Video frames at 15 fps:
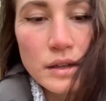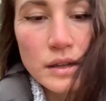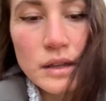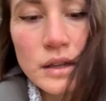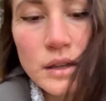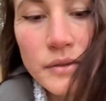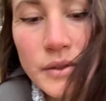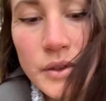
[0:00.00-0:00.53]

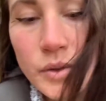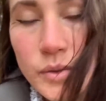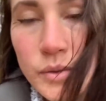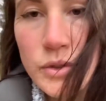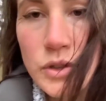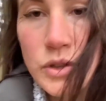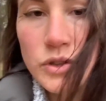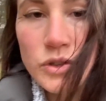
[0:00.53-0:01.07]
if you
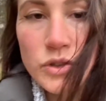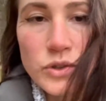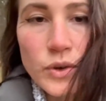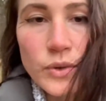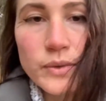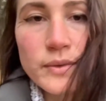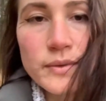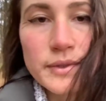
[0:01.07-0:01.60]

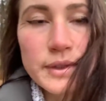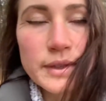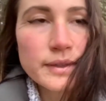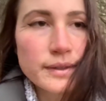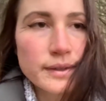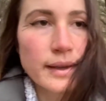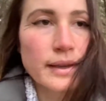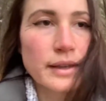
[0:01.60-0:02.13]
don't feel
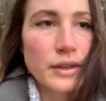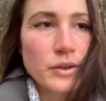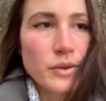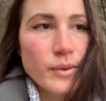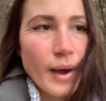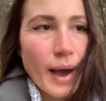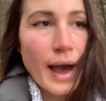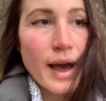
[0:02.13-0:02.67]
like you
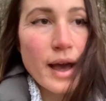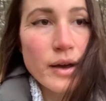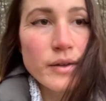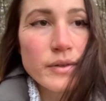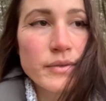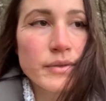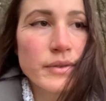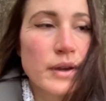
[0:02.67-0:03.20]

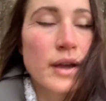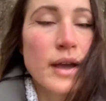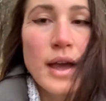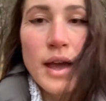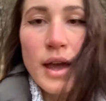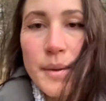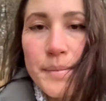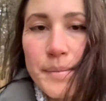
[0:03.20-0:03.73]
have
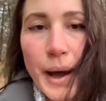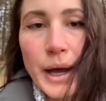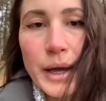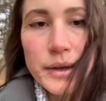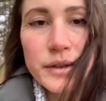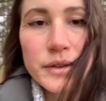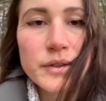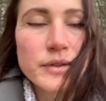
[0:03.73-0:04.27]
a
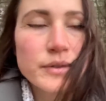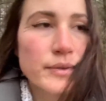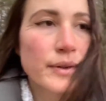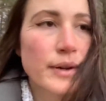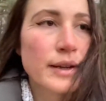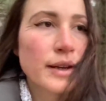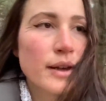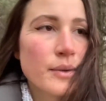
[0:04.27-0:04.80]
bond
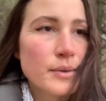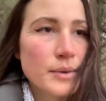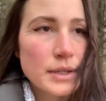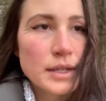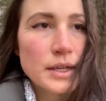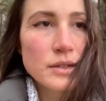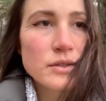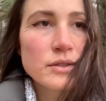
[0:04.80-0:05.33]
right now with
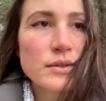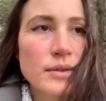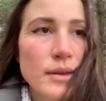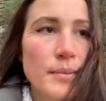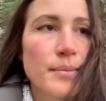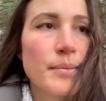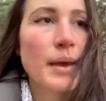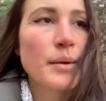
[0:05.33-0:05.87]
nature,
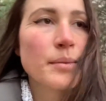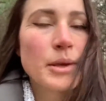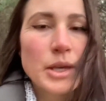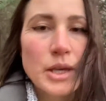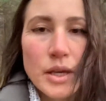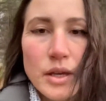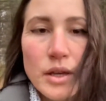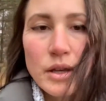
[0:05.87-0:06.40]
like maybe
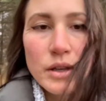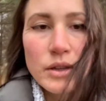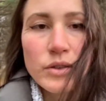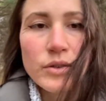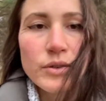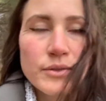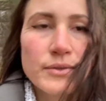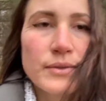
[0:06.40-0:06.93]

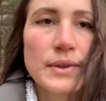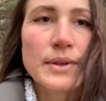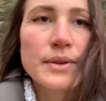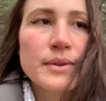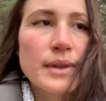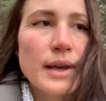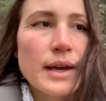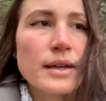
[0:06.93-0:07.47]
you feel
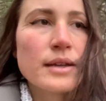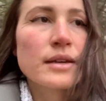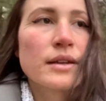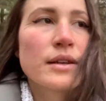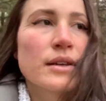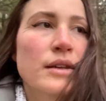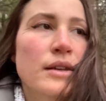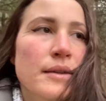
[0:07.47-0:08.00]
that
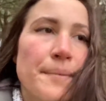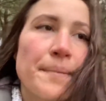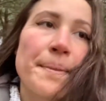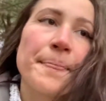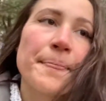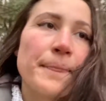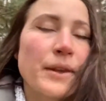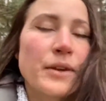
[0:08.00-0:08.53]

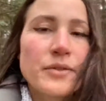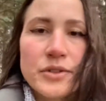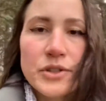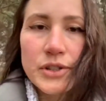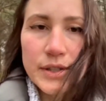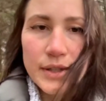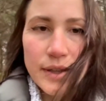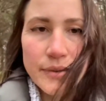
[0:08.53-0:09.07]
you've
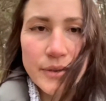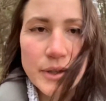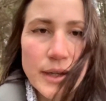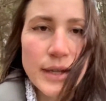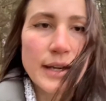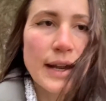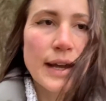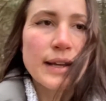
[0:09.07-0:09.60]
just never
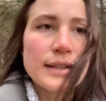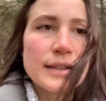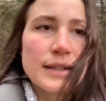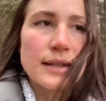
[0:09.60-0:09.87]
connected,